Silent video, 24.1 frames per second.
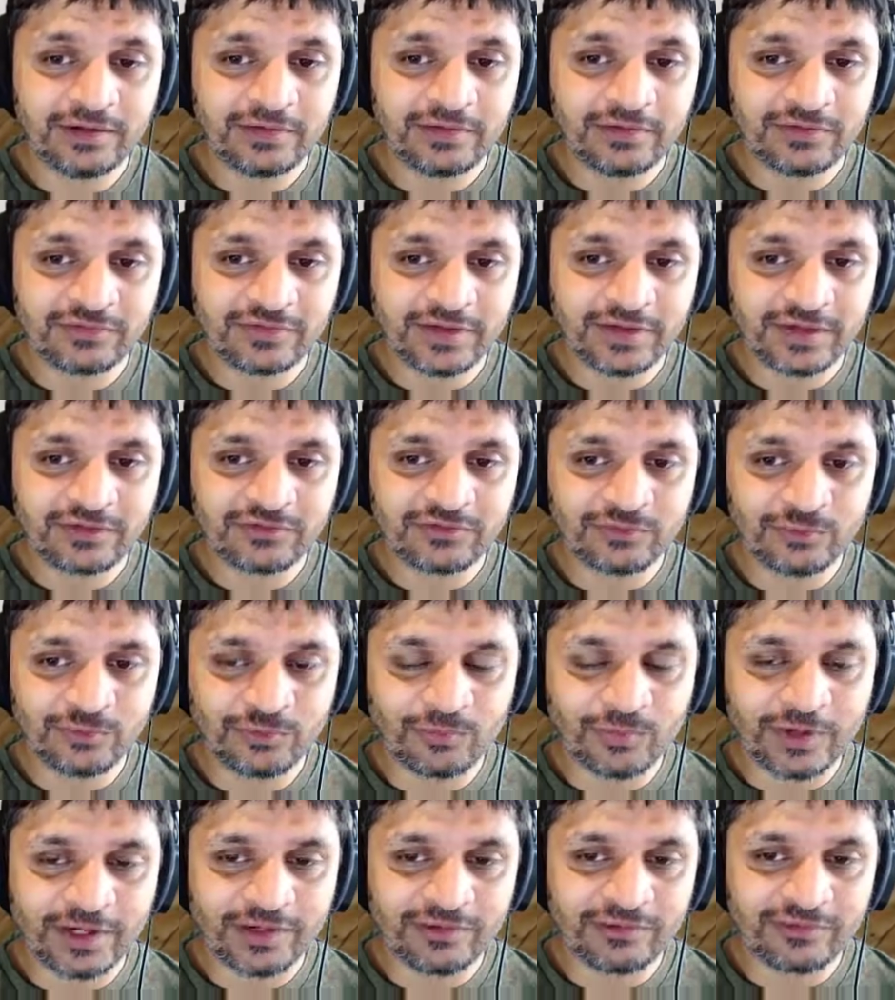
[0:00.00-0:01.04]
This x0,
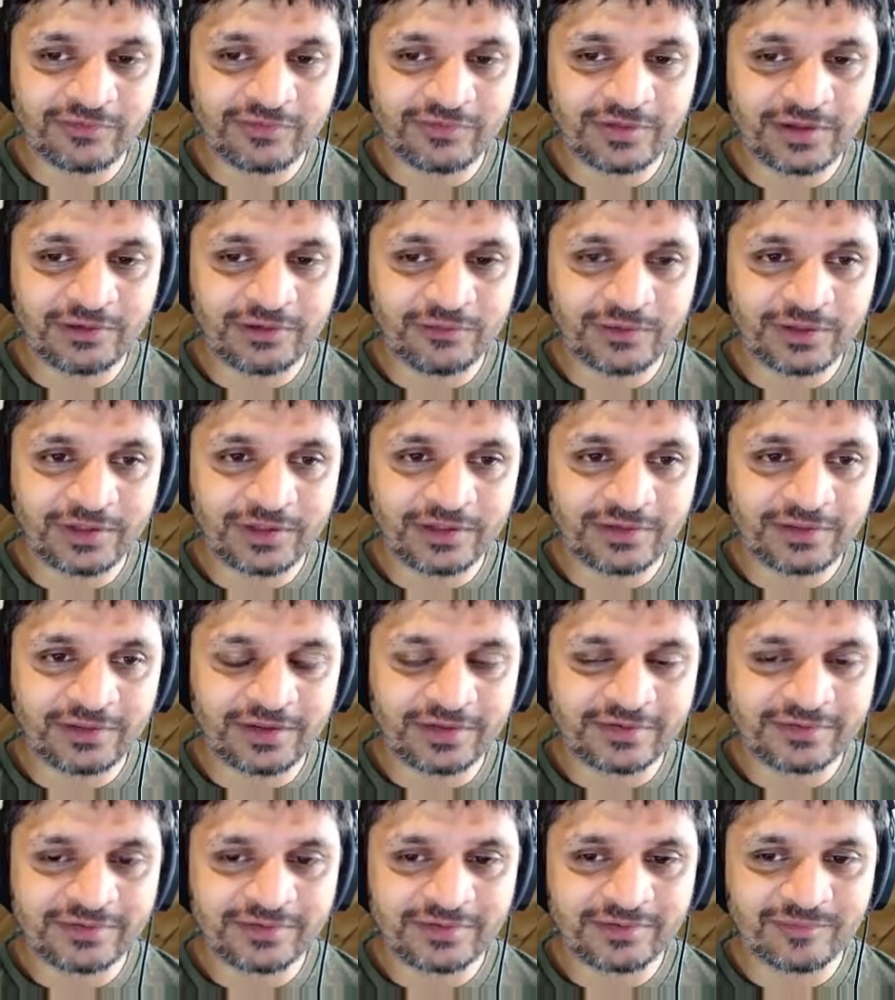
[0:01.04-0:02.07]
y0, z0, it
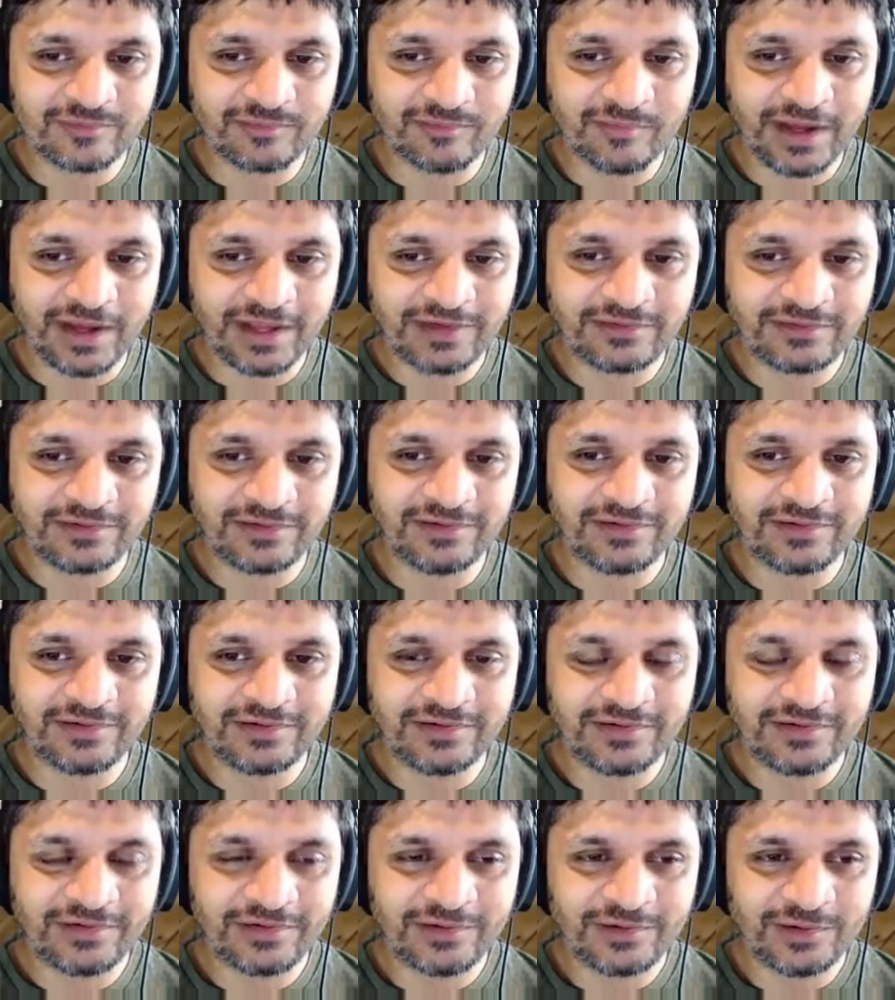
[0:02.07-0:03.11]
doesn't matter
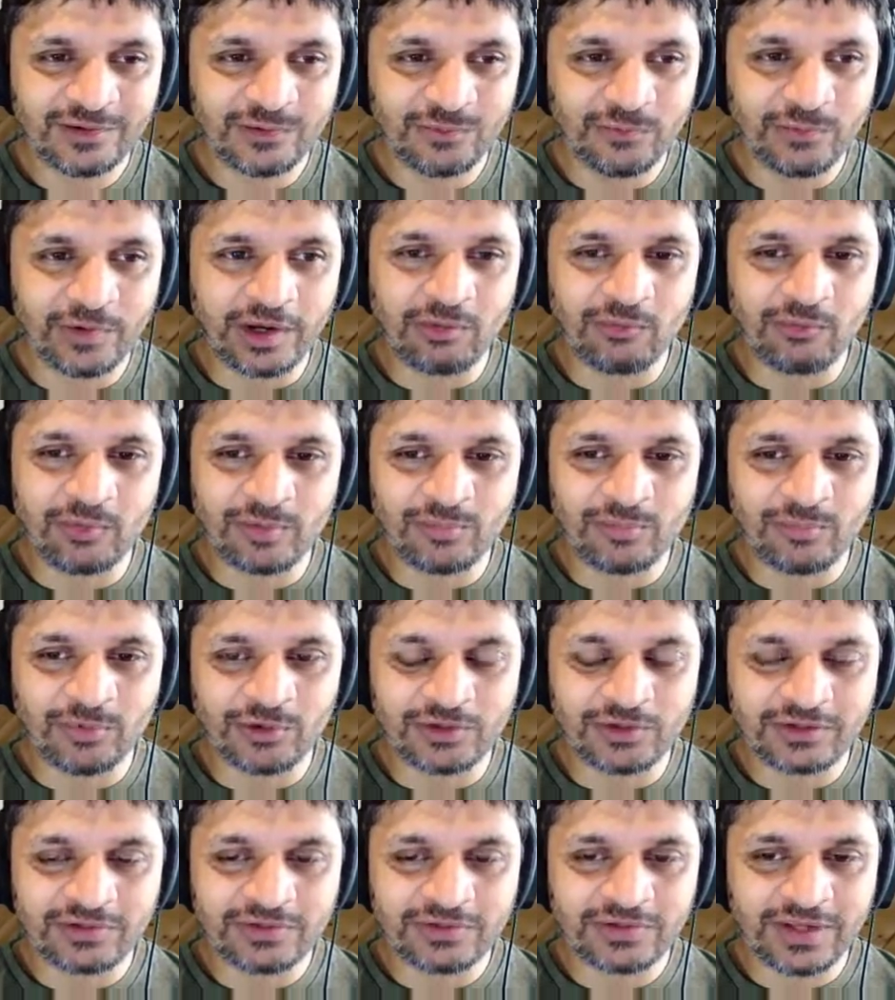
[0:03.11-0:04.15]
where we
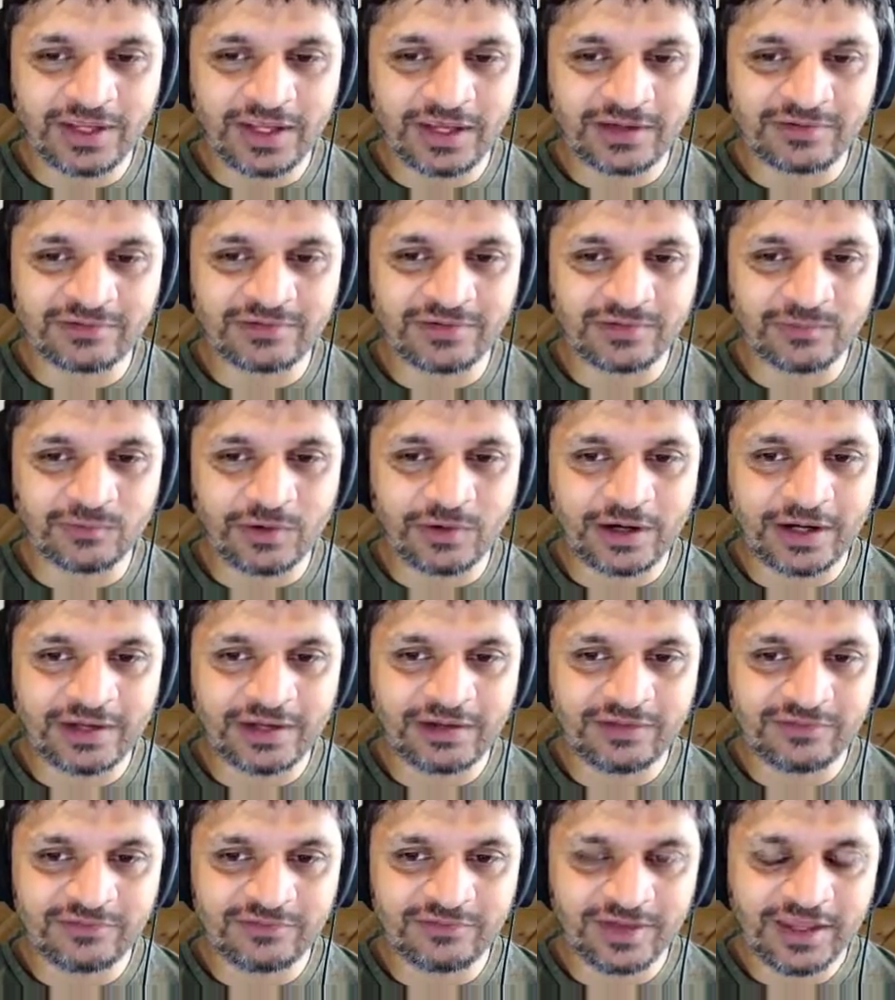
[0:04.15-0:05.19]
put x and
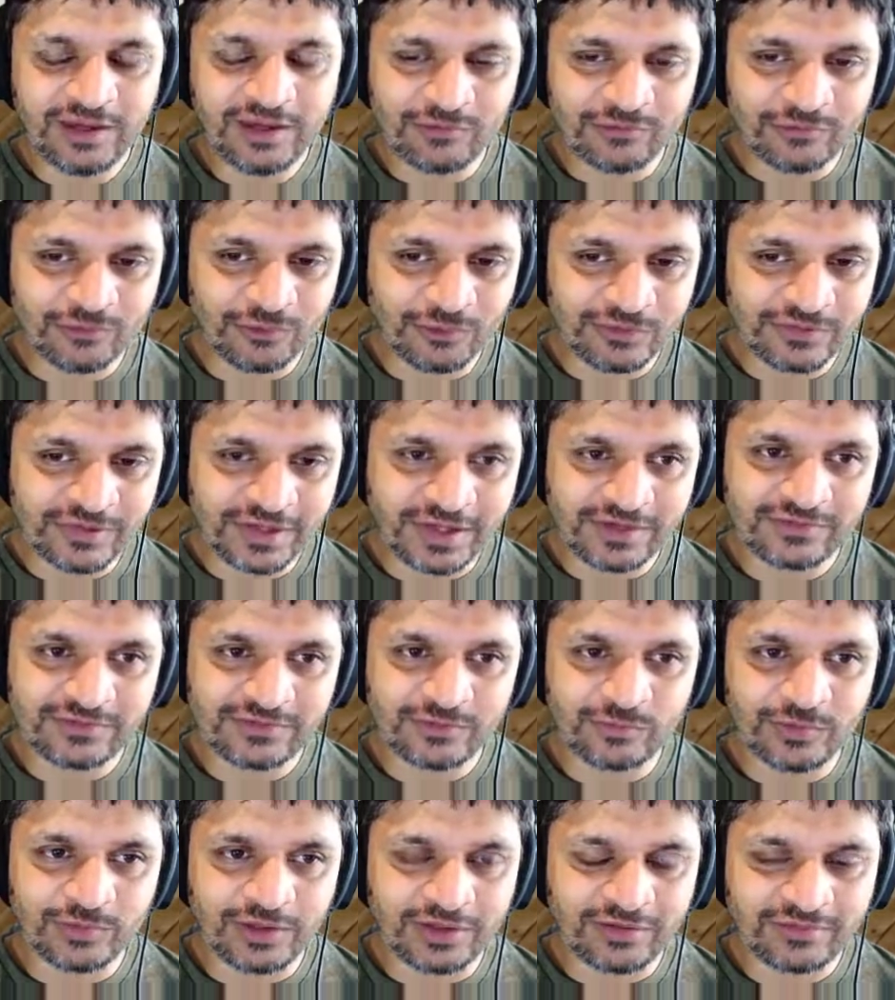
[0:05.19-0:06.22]
y. Z of course has
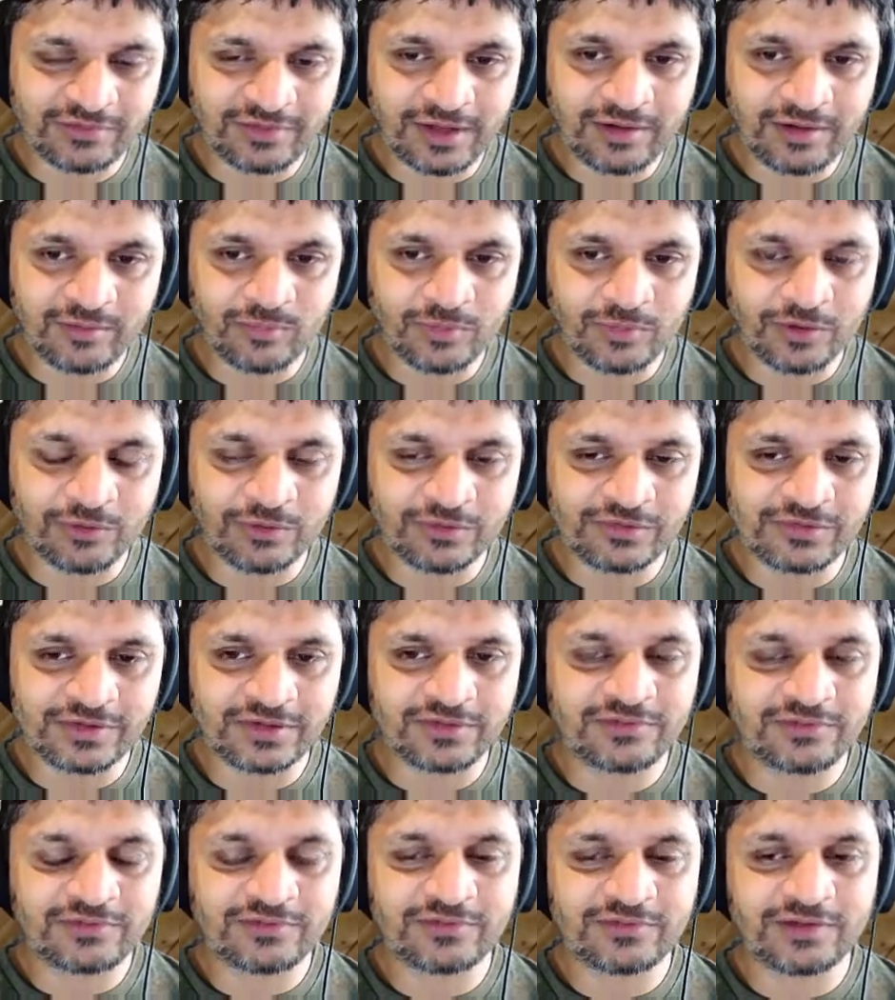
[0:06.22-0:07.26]
to be set because
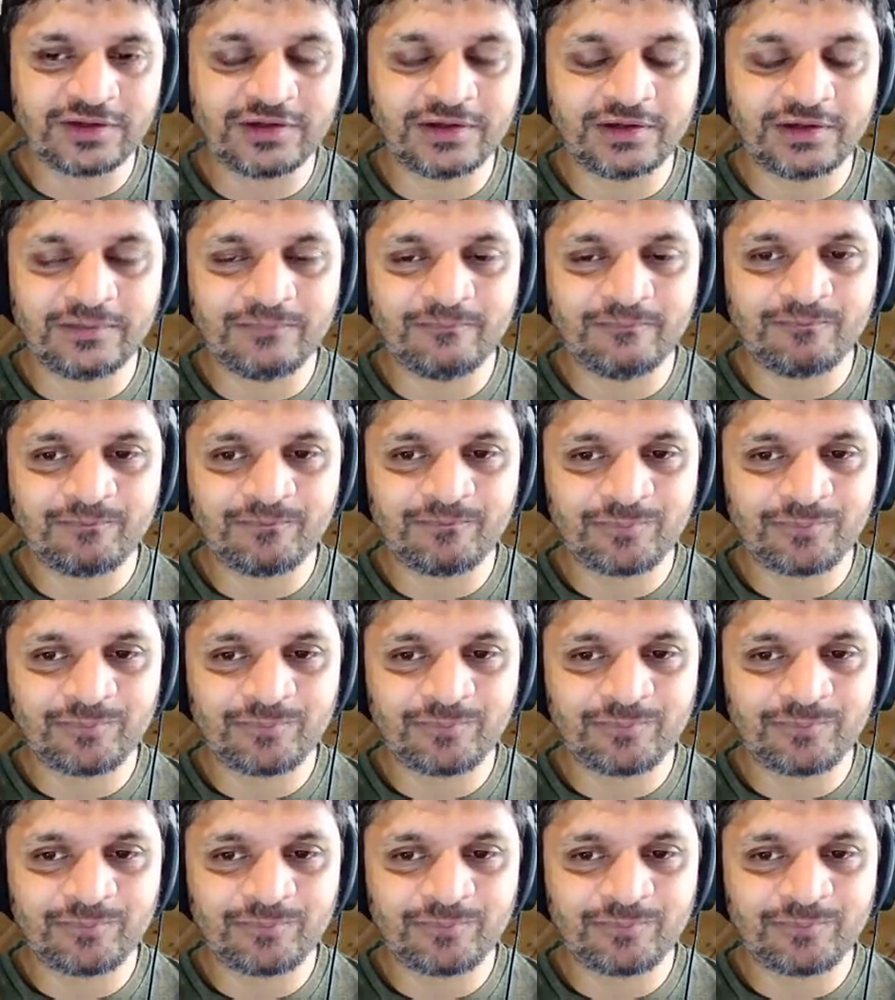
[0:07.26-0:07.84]
it's the